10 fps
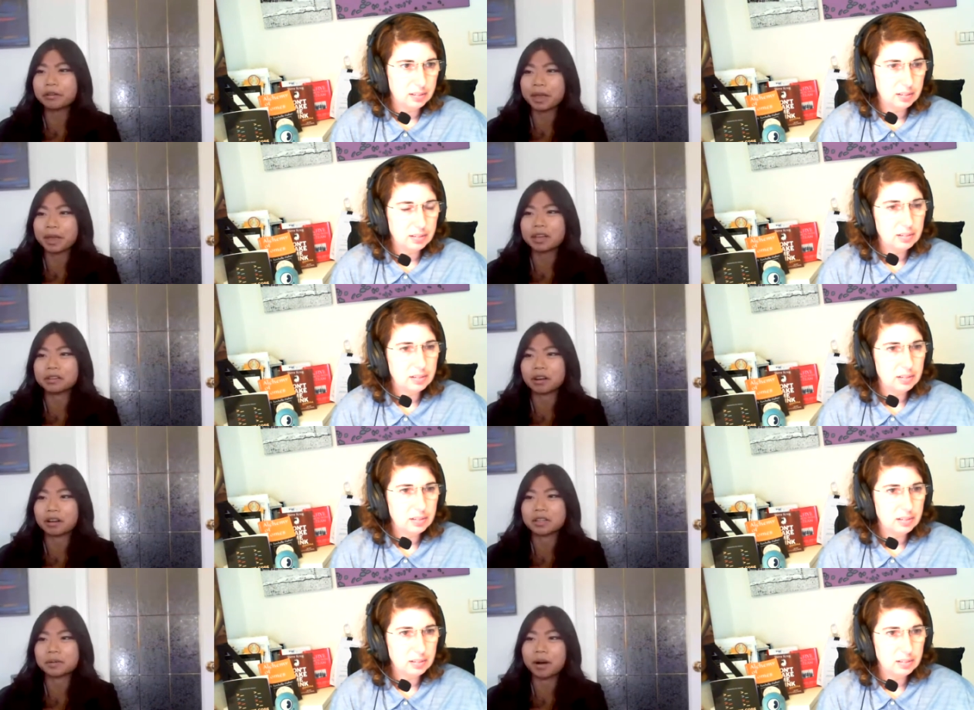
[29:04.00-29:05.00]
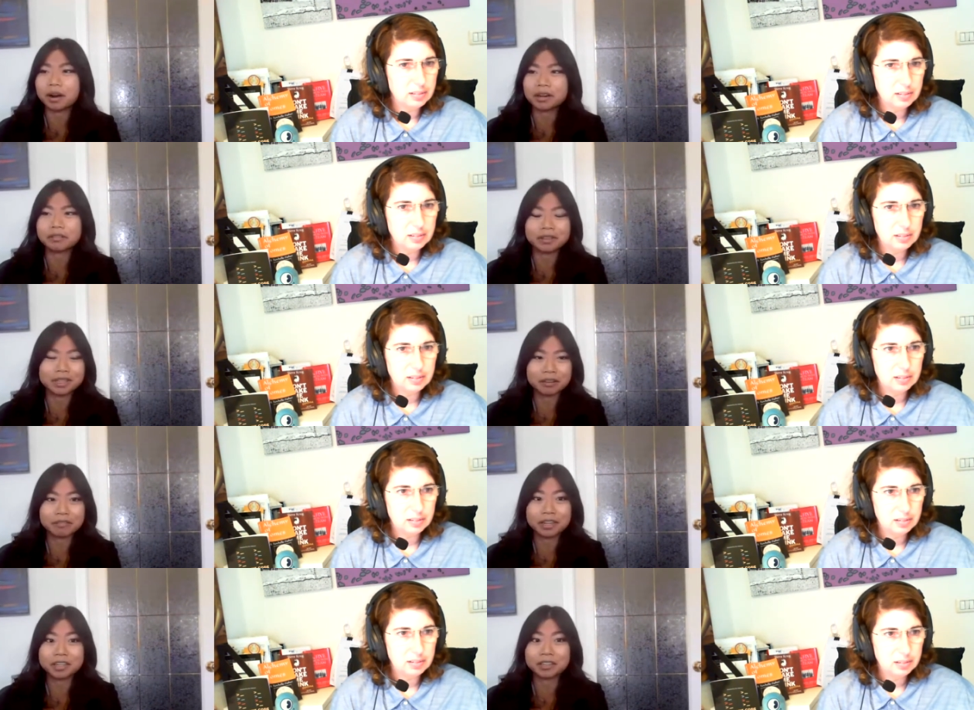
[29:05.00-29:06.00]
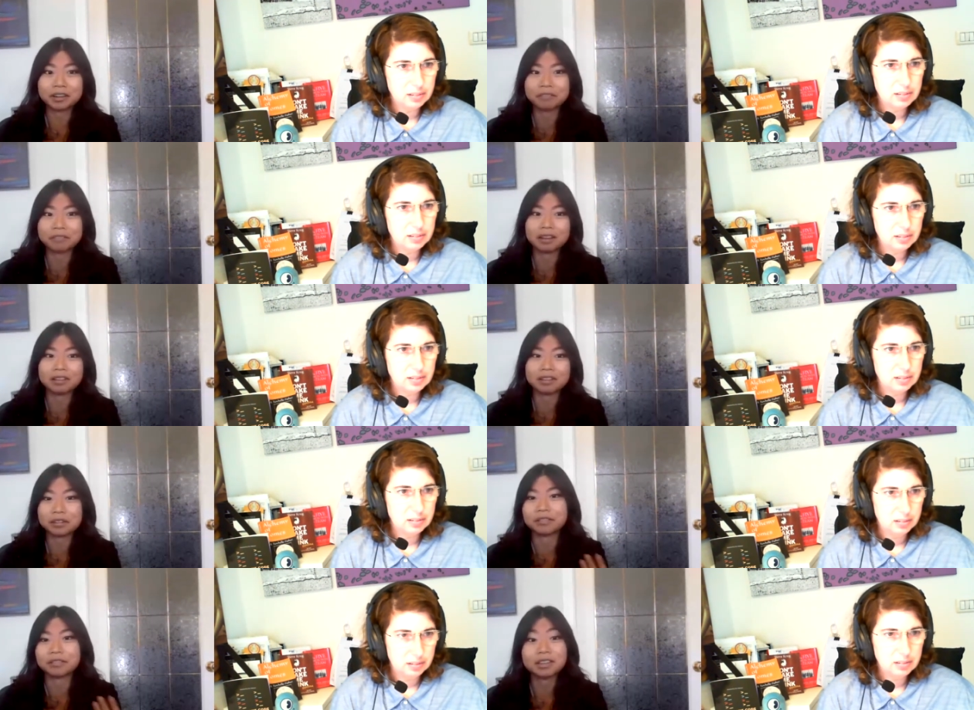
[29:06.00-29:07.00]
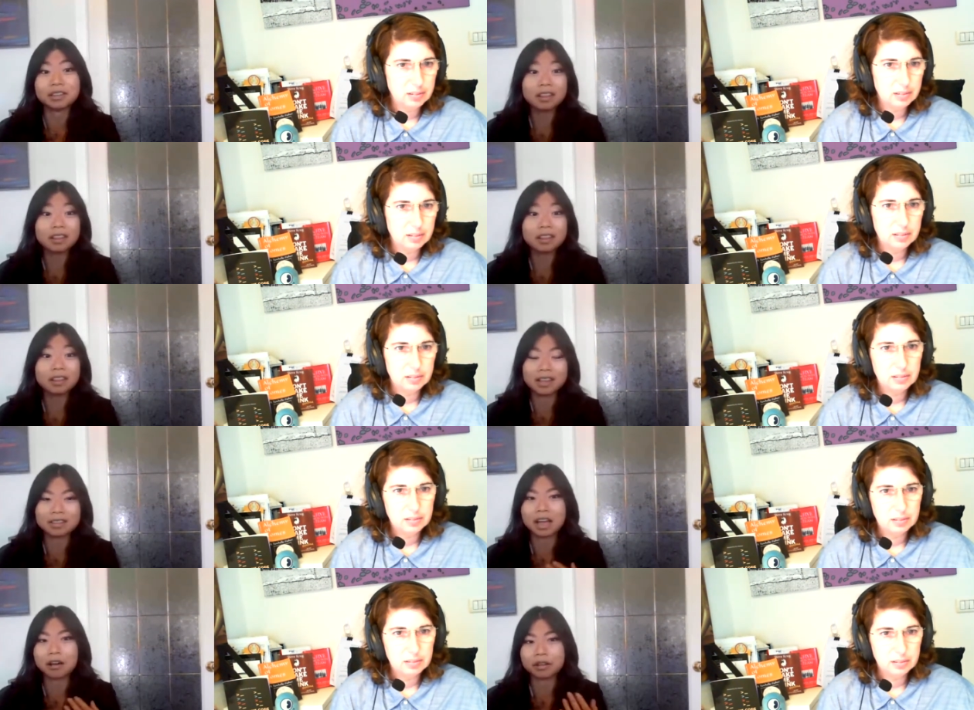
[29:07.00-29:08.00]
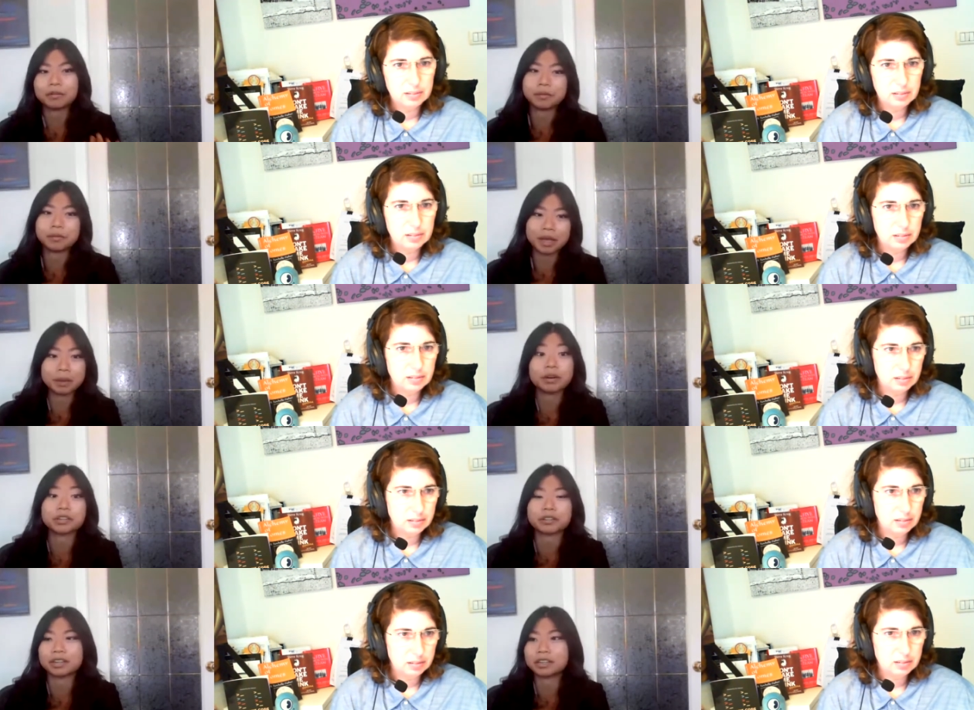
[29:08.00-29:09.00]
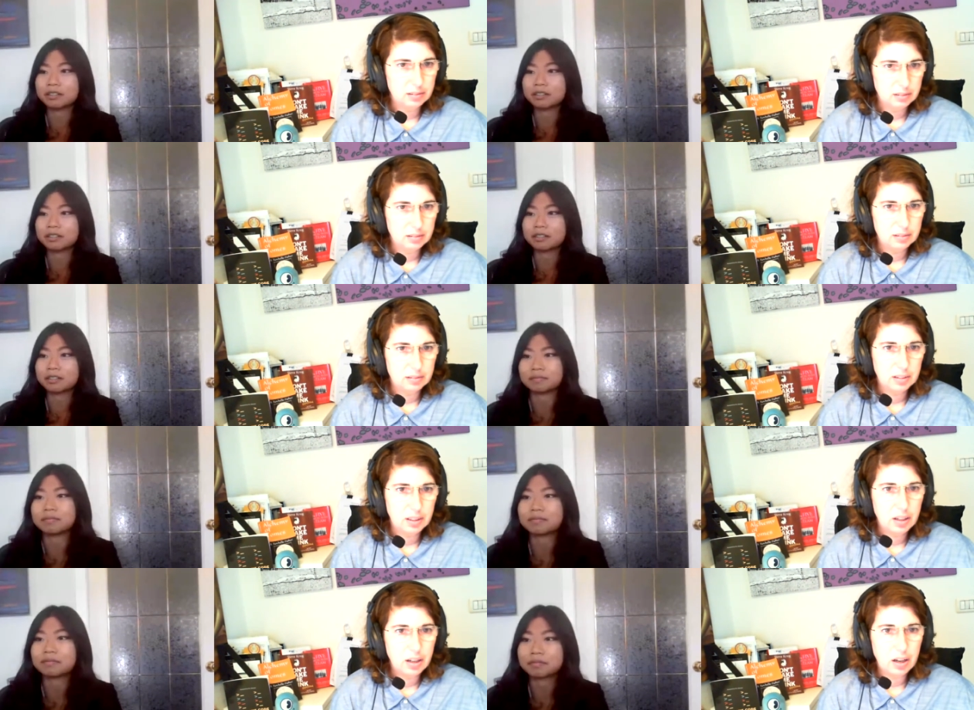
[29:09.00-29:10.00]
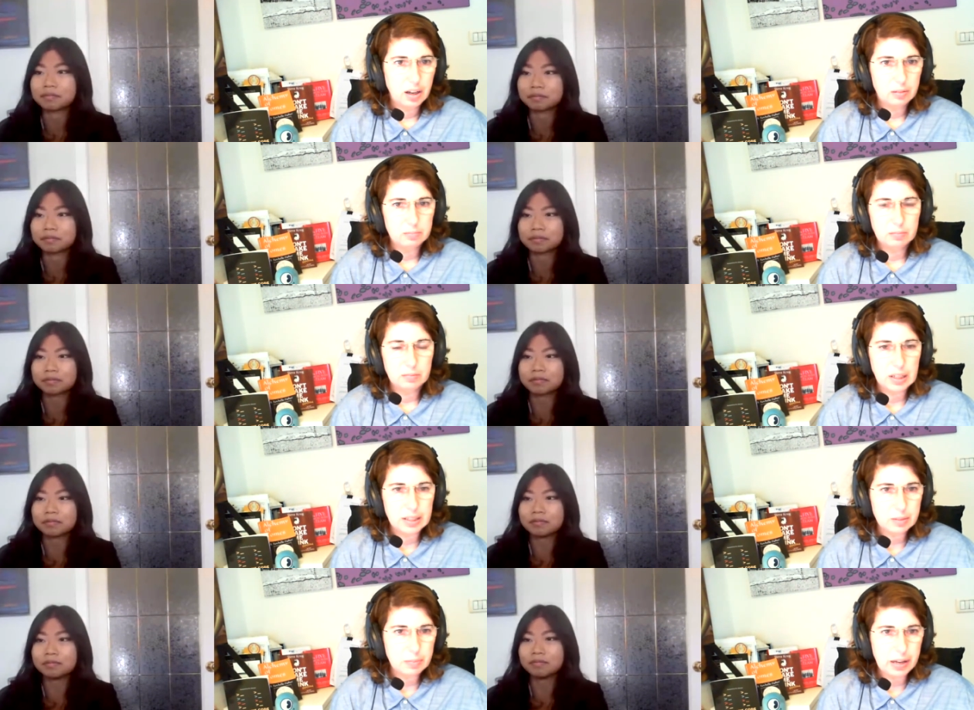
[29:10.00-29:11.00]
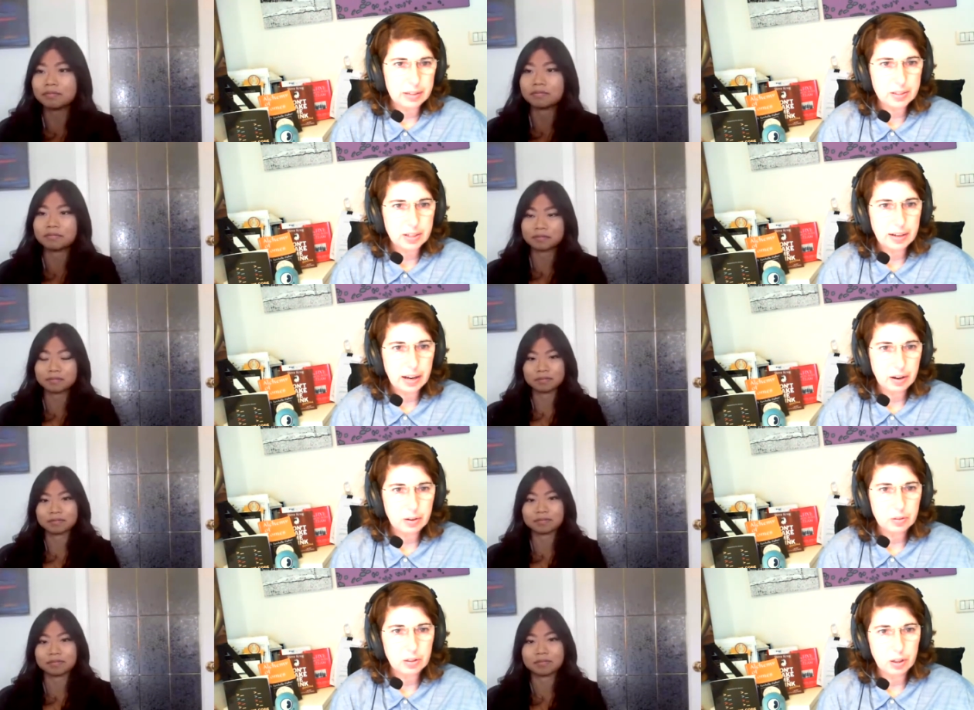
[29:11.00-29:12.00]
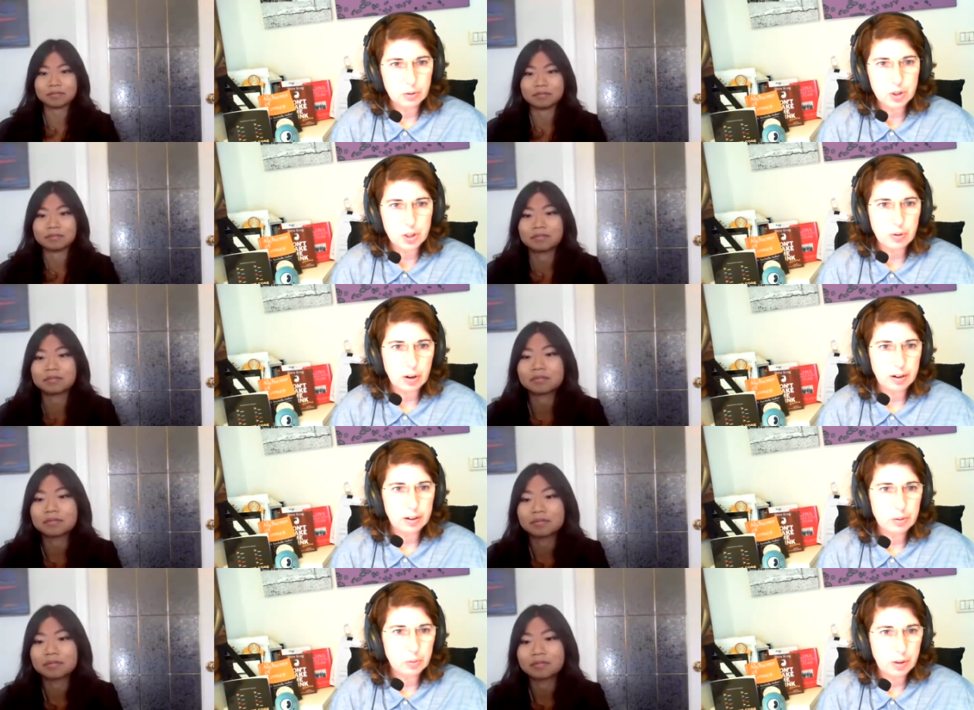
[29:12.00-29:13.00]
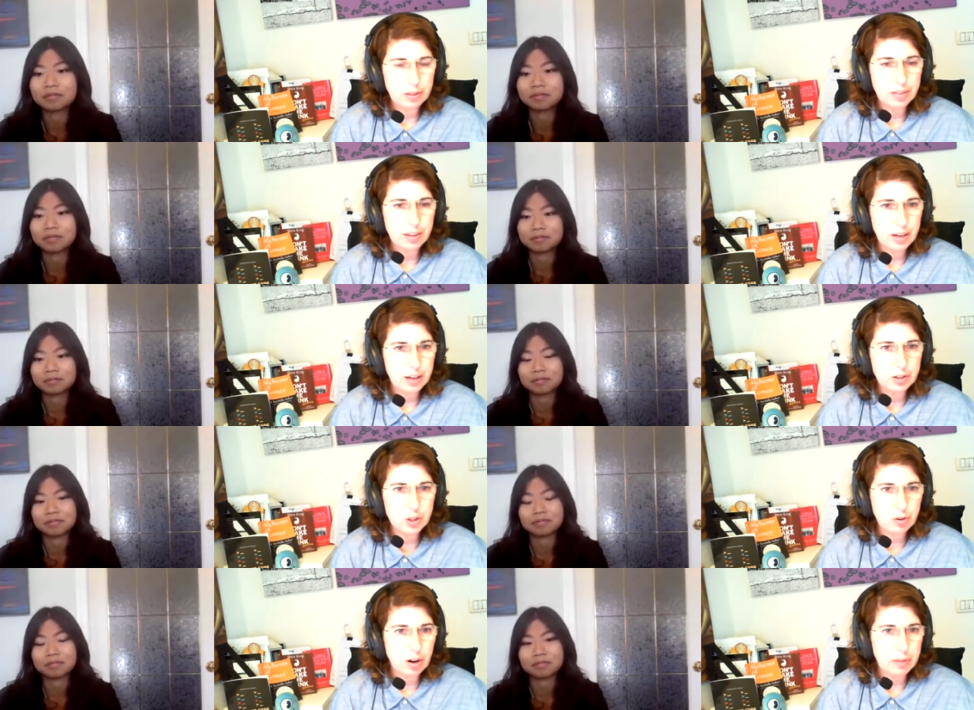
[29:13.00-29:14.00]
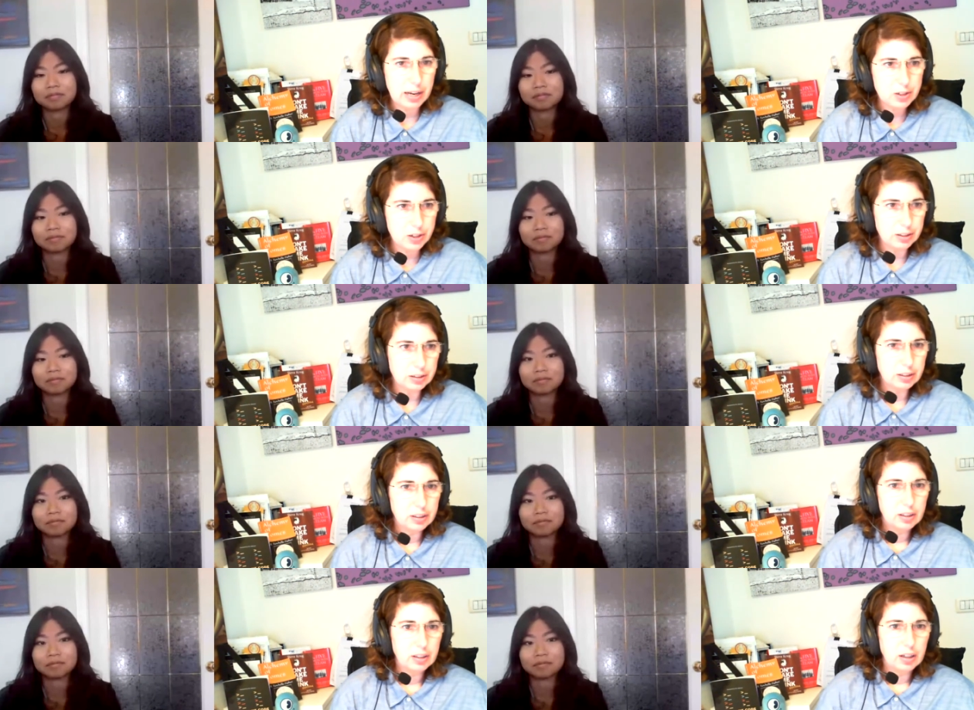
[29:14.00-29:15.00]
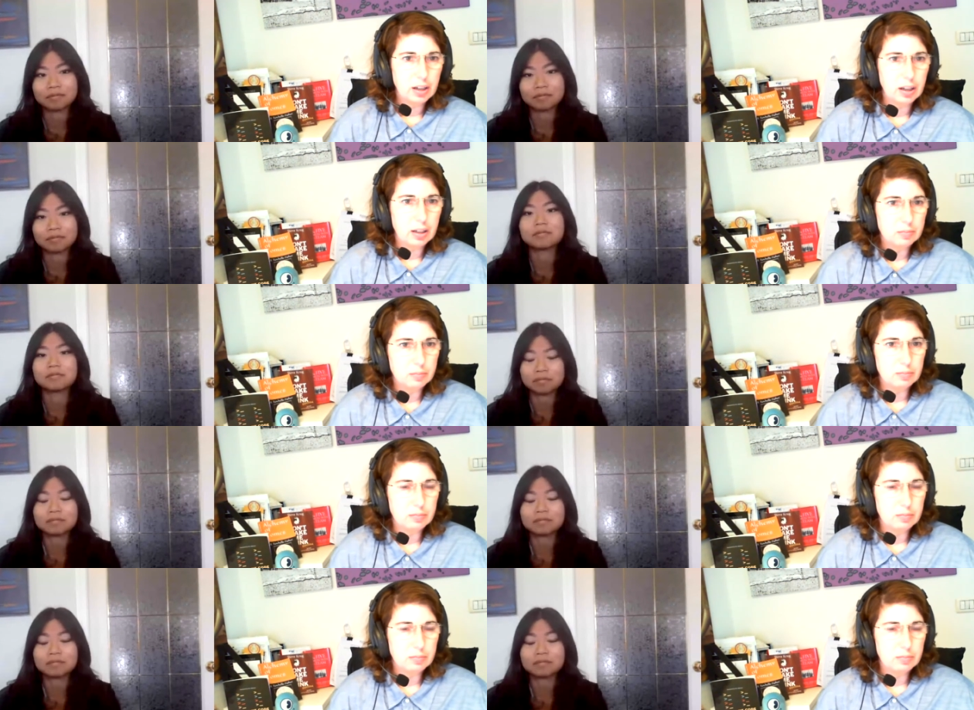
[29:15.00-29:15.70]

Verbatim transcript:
Speaker 1: you make docs part of the definition of done? So if that's not the case, how can you maybe push for it?
Speaker 2: Um, it depends on how close you are with the Scrum Master um,